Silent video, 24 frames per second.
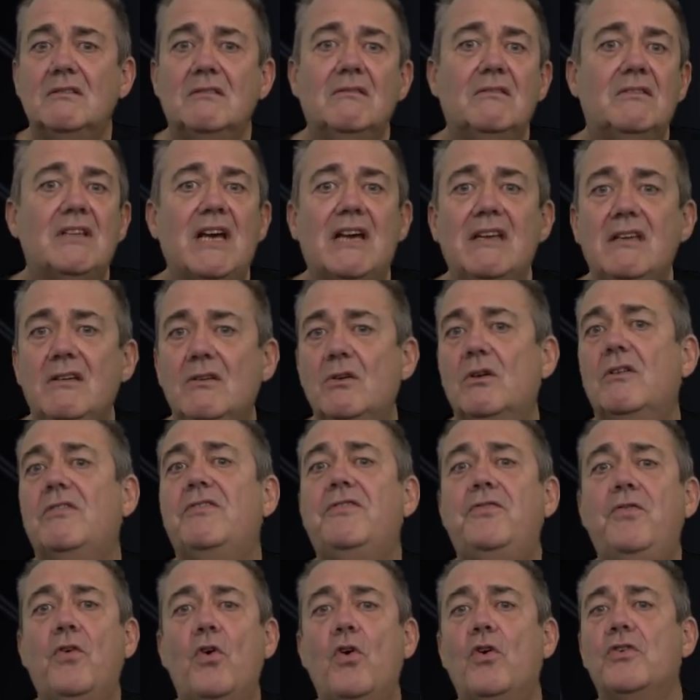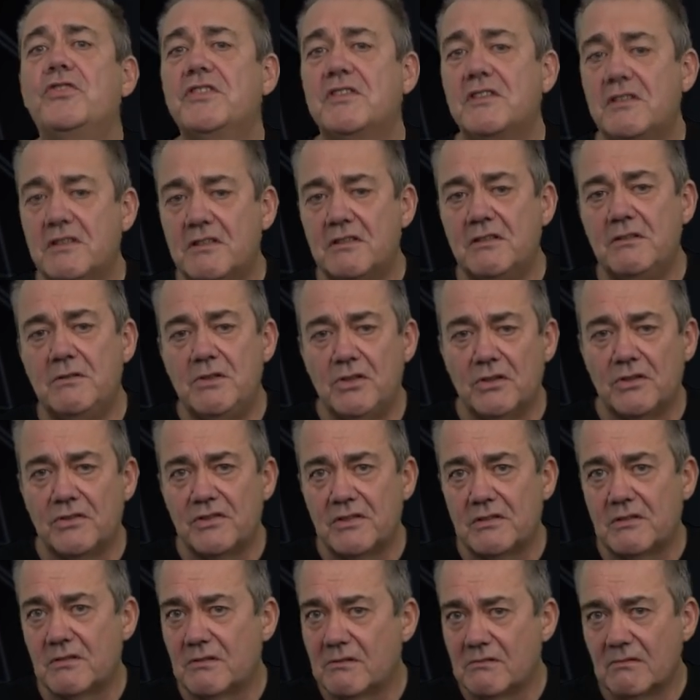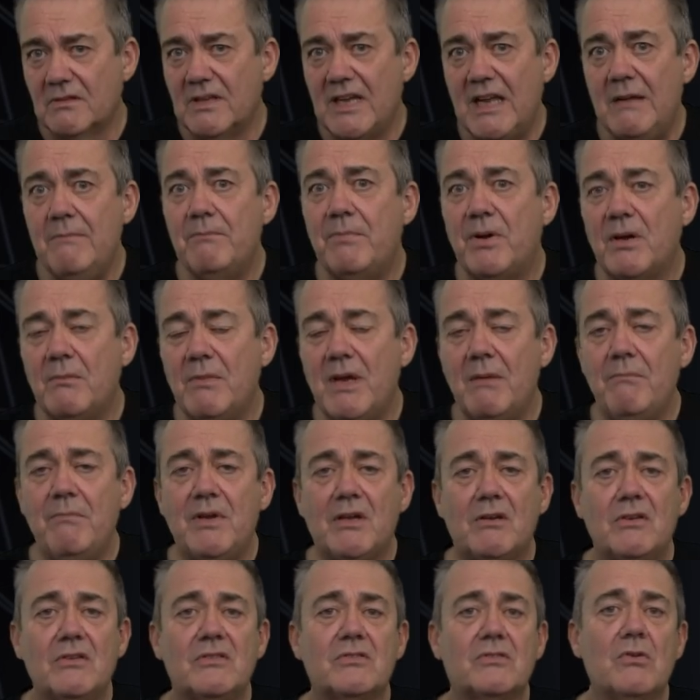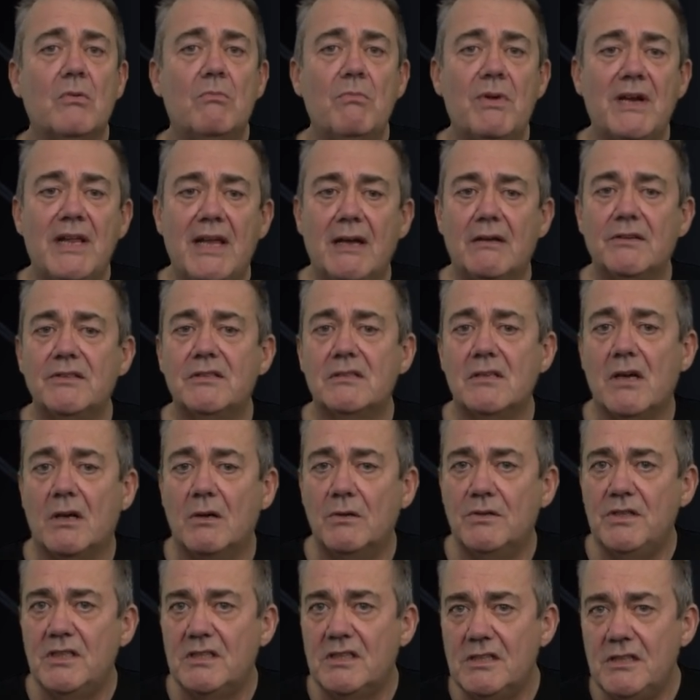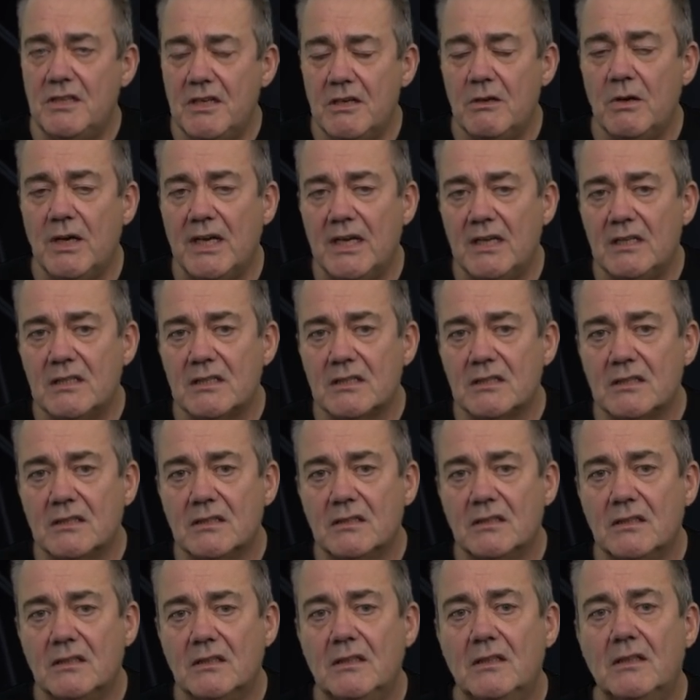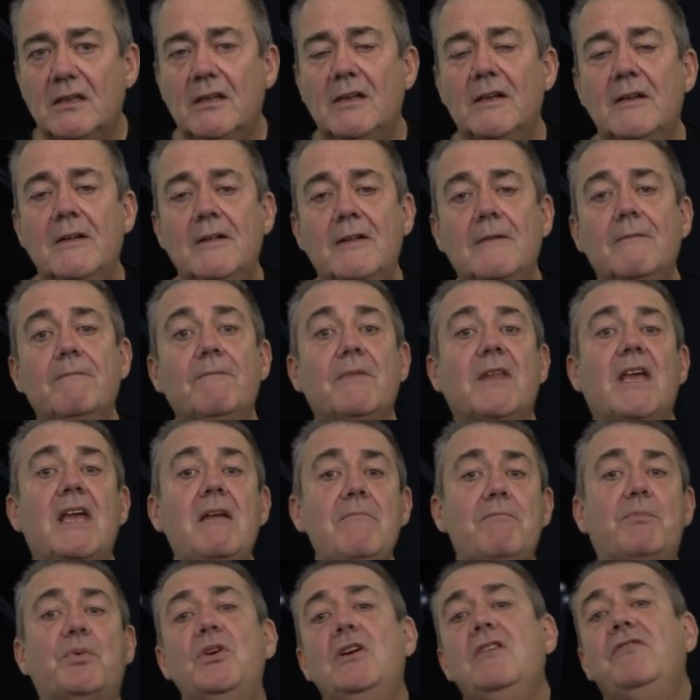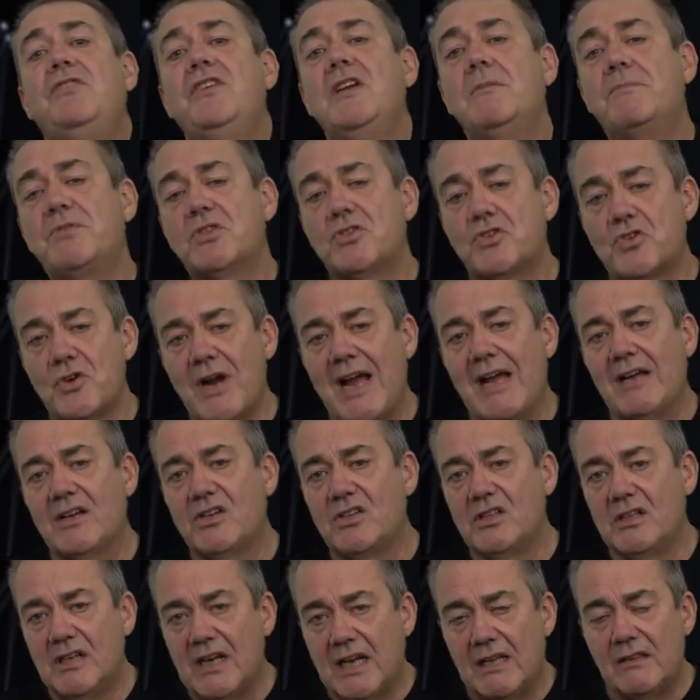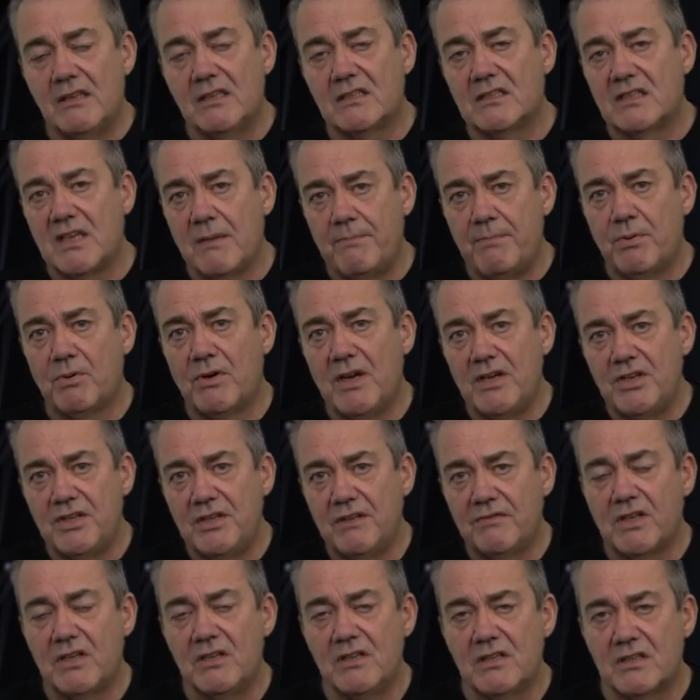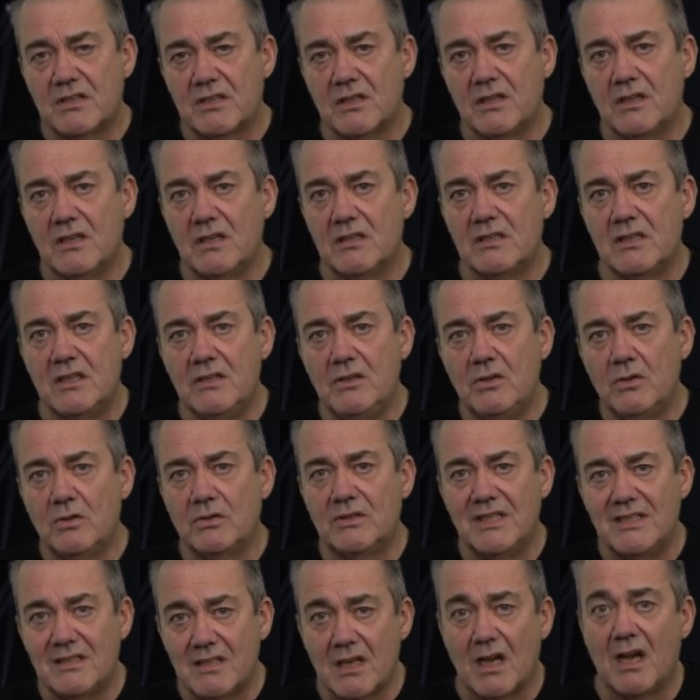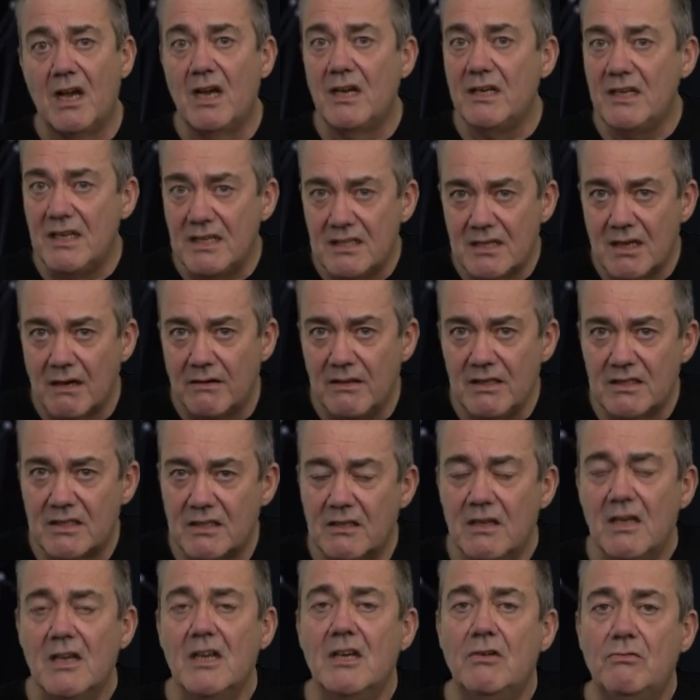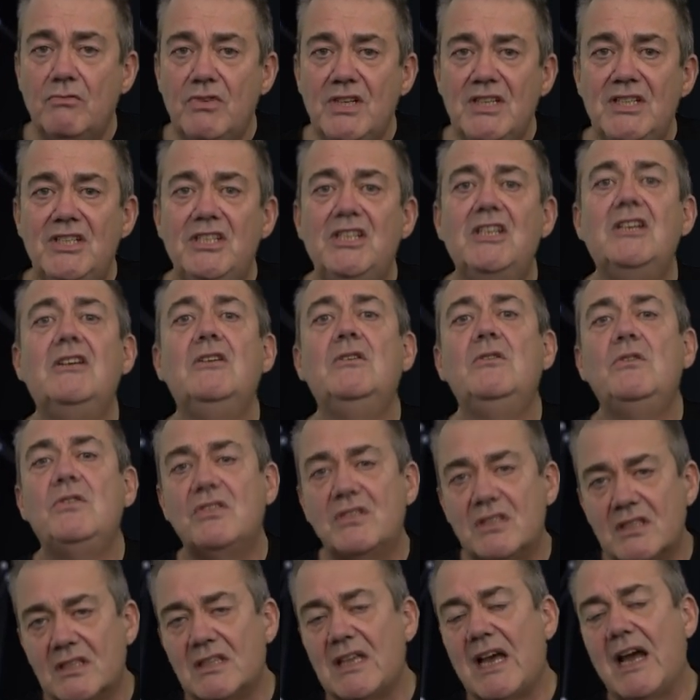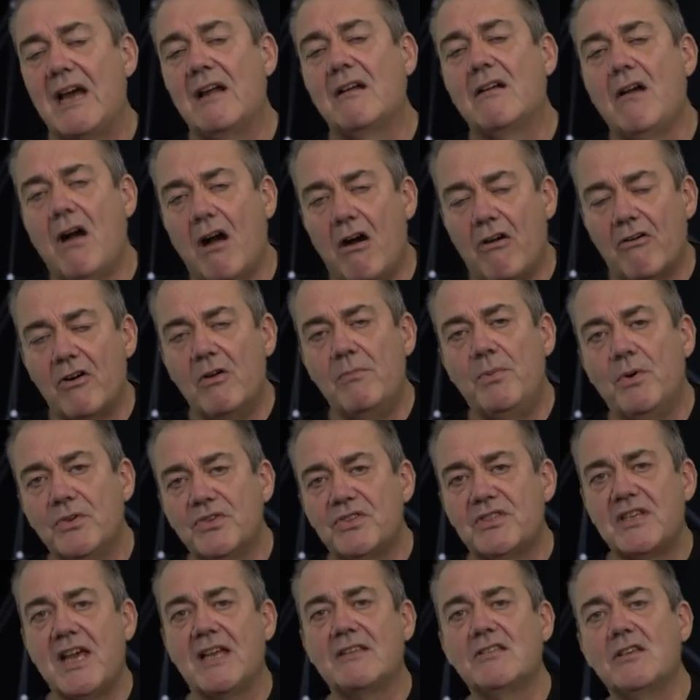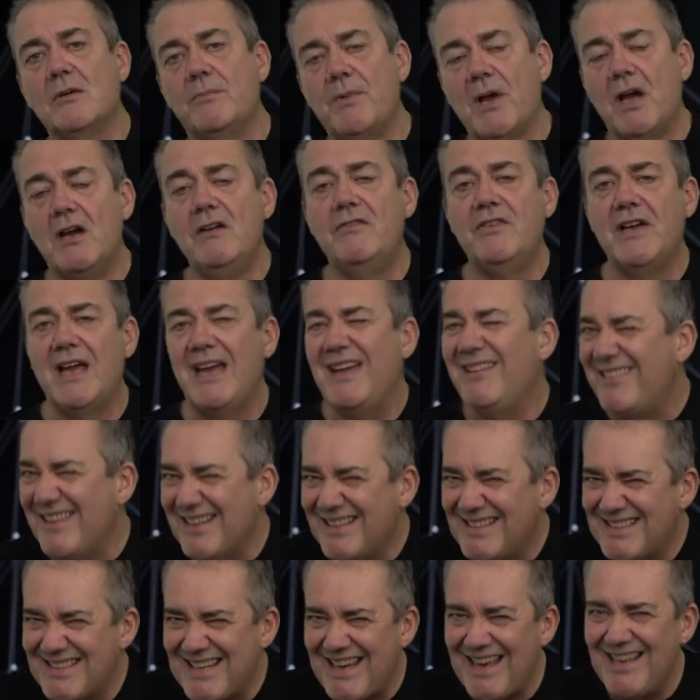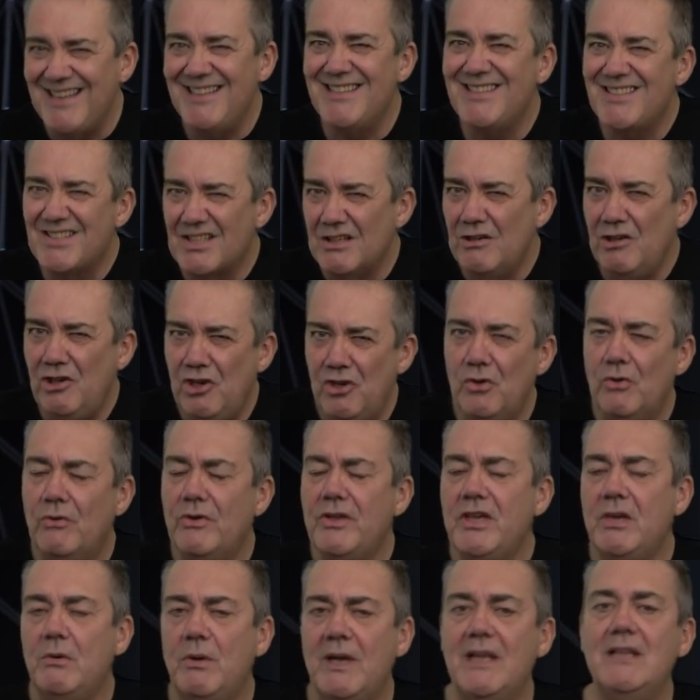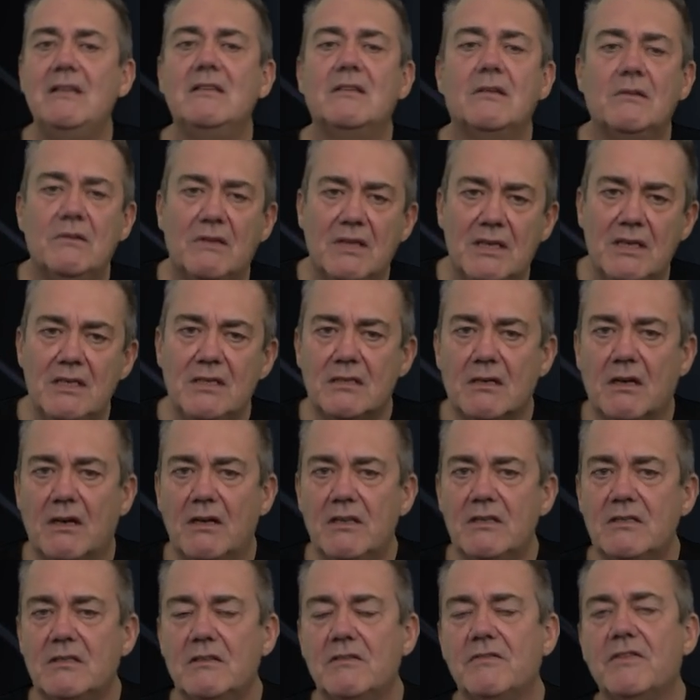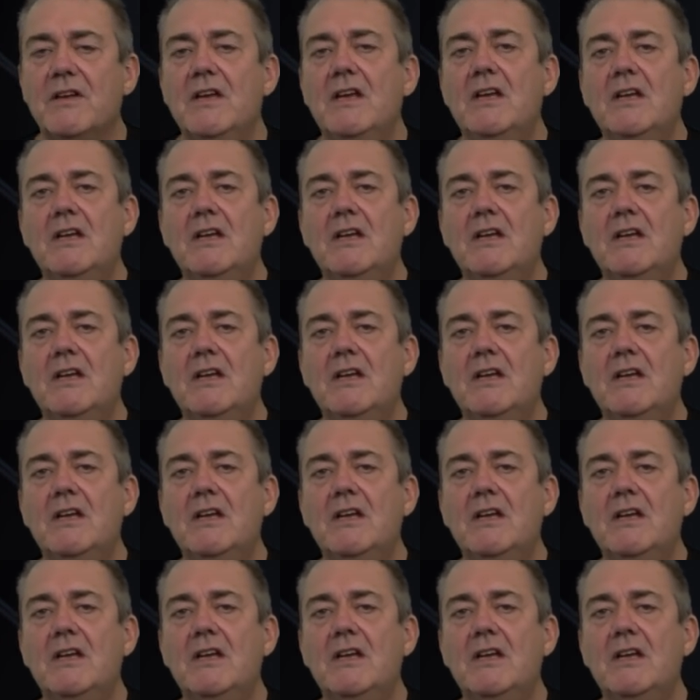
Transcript: that you're forced to just implement because somebody else told you to do it. Improve the abstraction and the separation of concerns in your design is going to reduce that horrible setup overhead that tends to lure you into these kinds of